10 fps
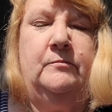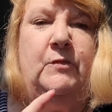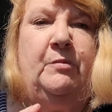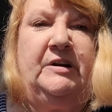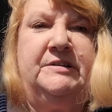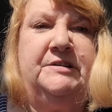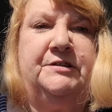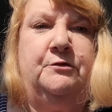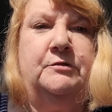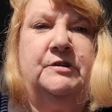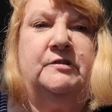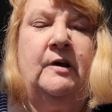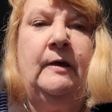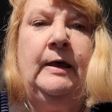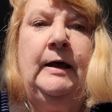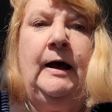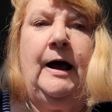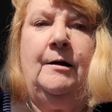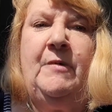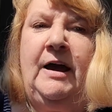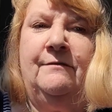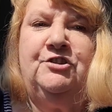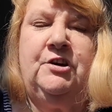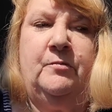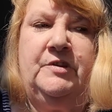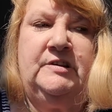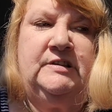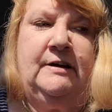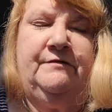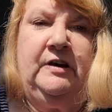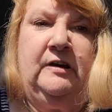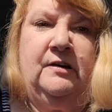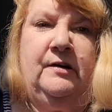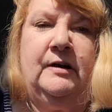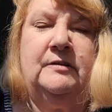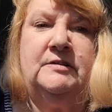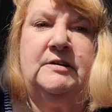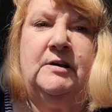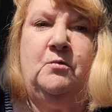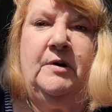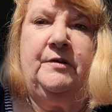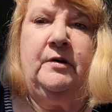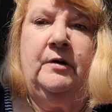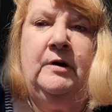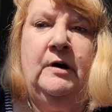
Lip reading: mobility scooters. I might have a chat with the staff here and see whether